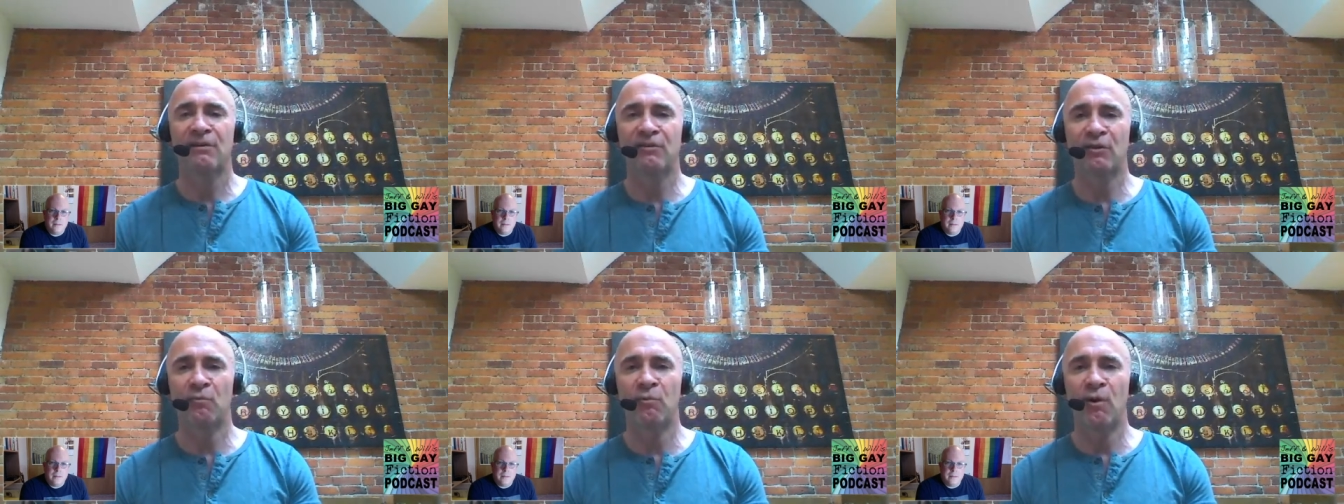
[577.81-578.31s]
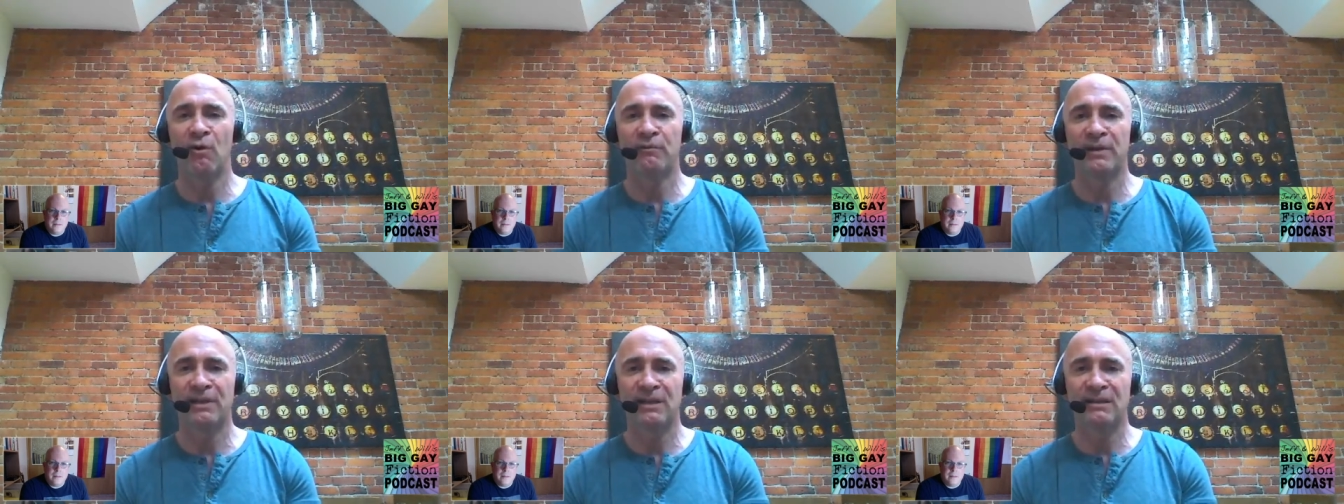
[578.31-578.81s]
sort of
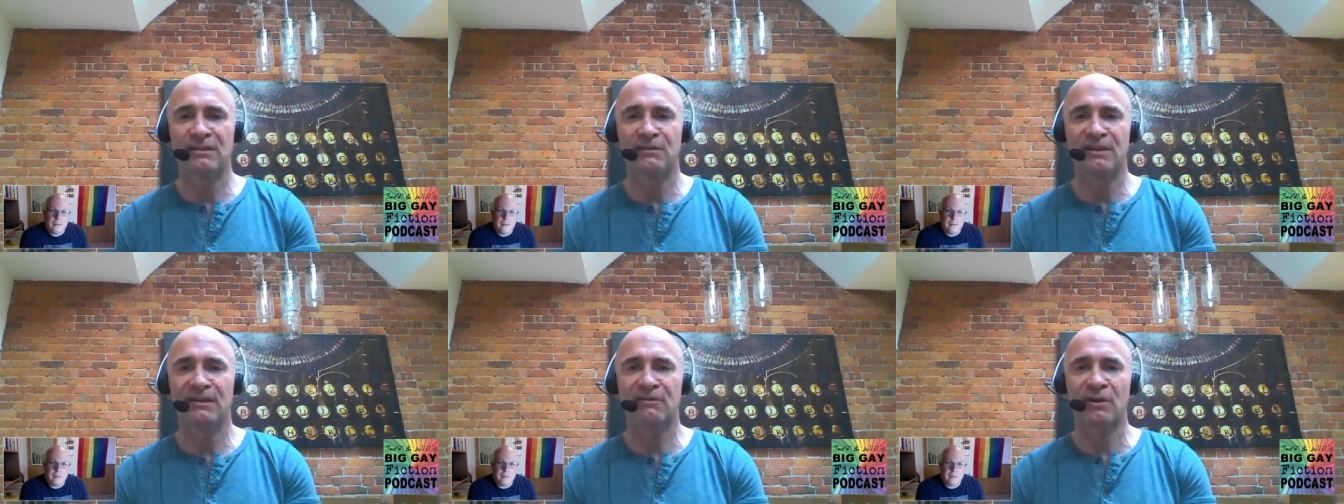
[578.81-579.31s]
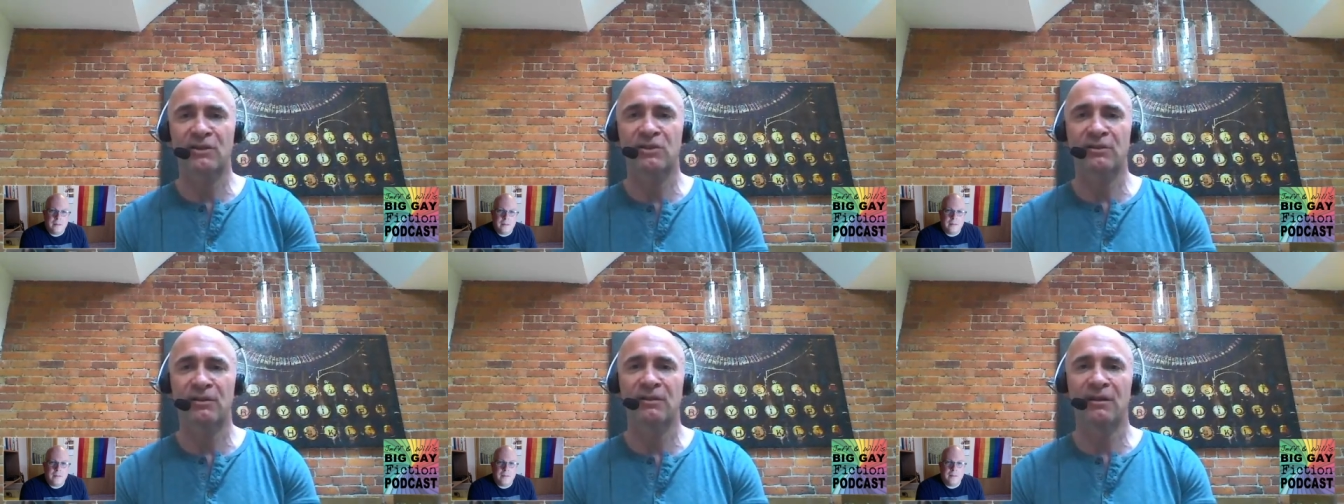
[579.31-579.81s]
woven into the
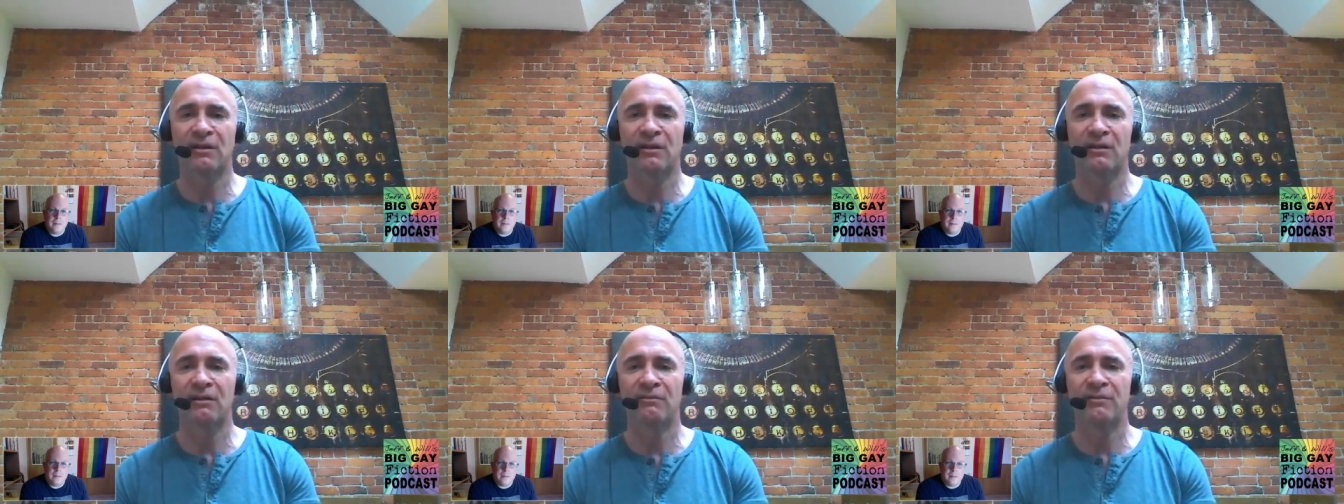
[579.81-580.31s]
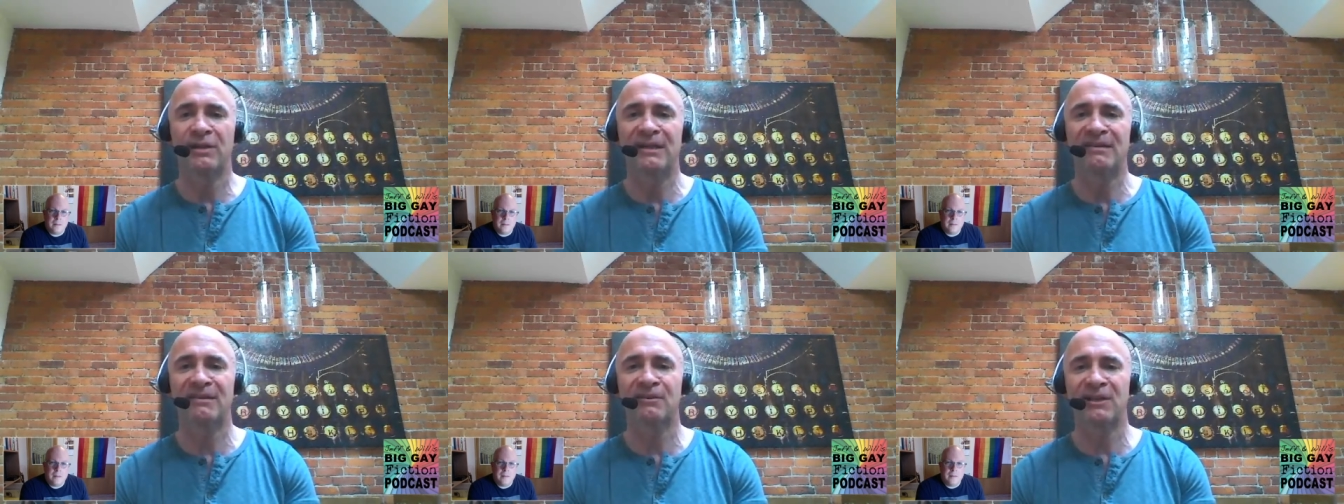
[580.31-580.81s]
structure of the
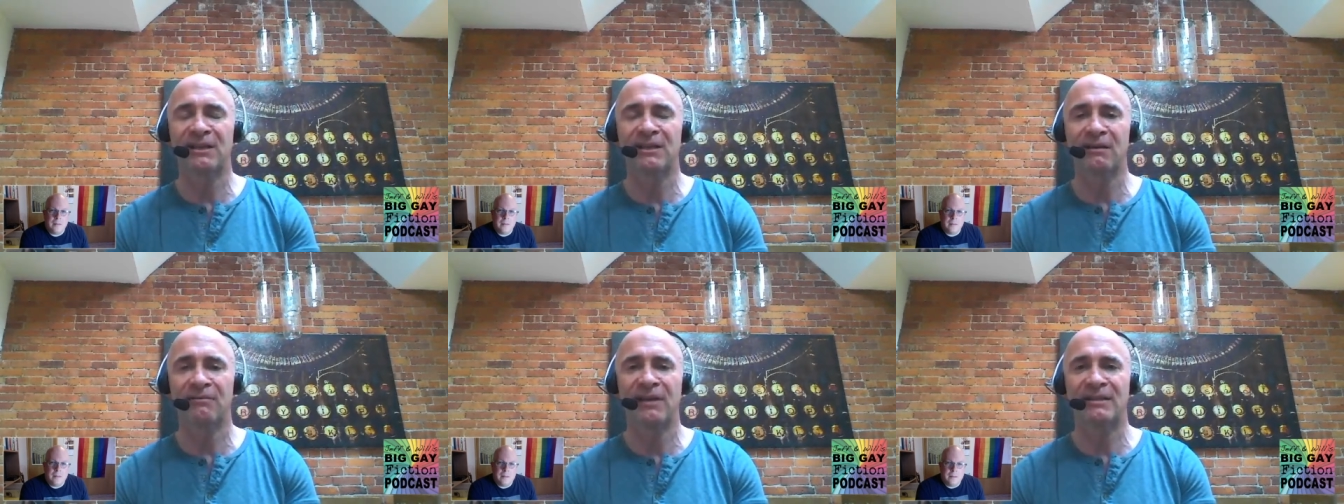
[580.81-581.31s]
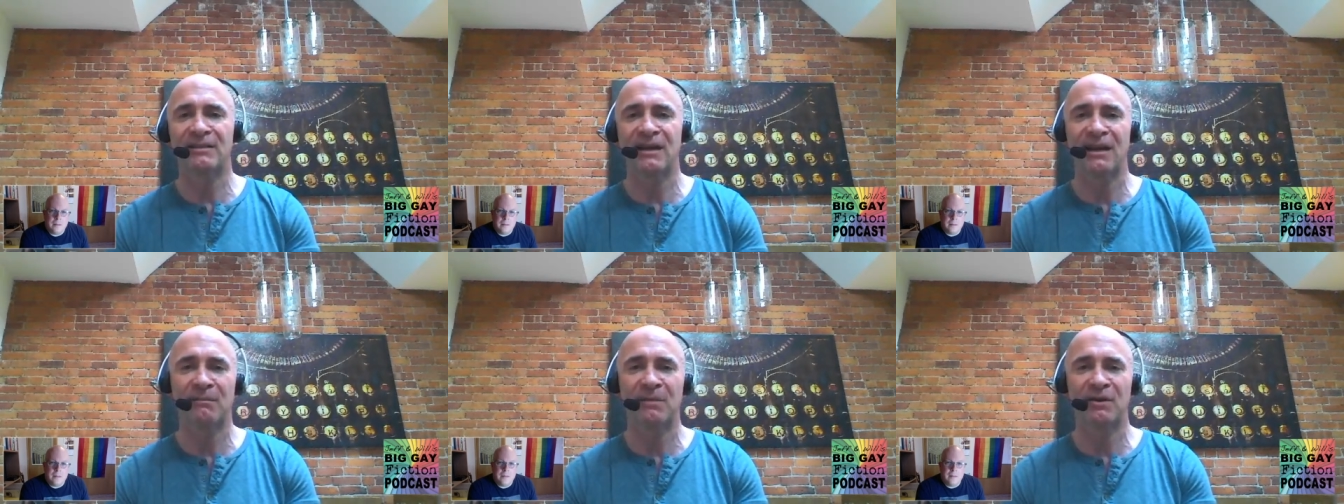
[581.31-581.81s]
history of that
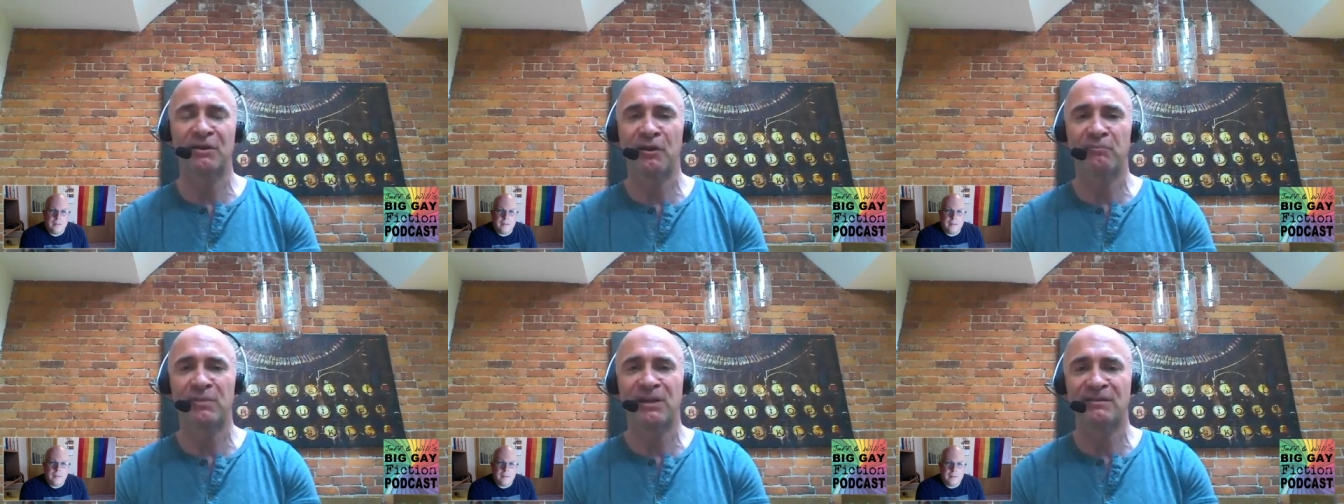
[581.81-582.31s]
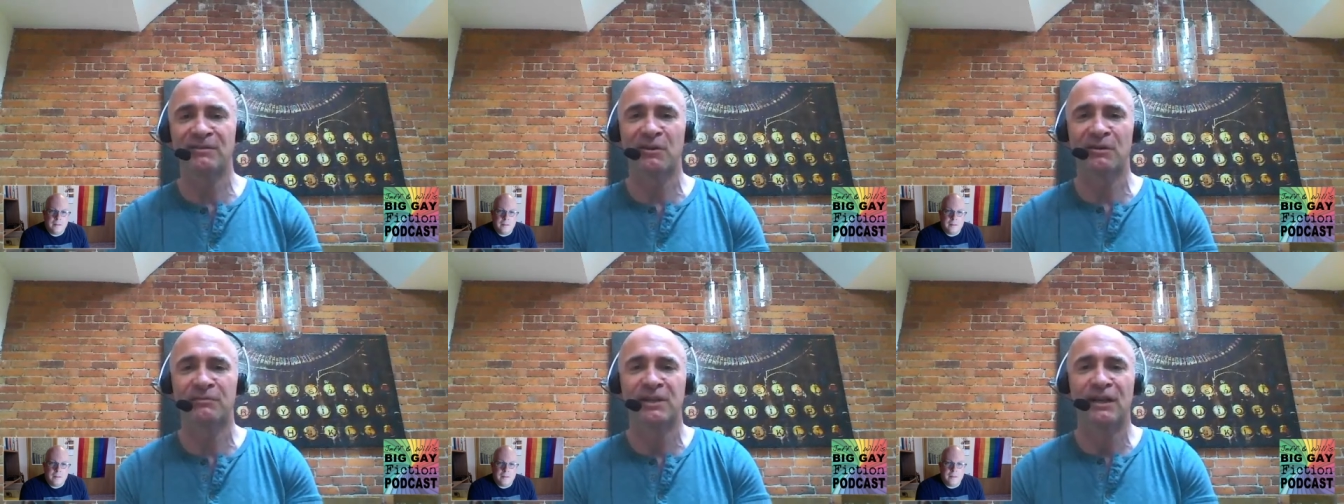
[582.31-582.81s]
time, although I've been
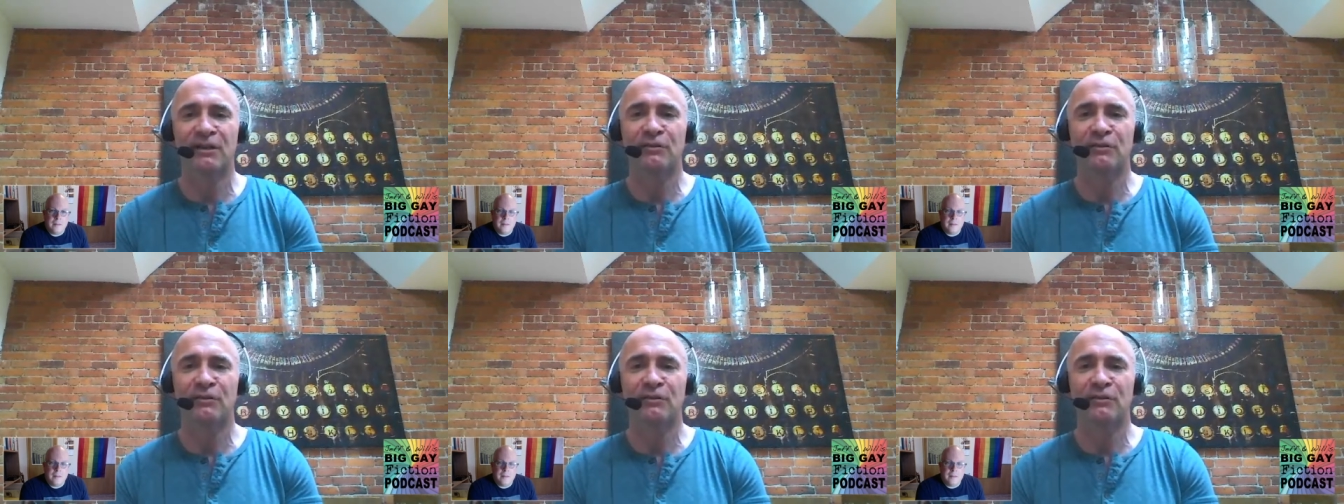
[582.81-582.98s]
sort of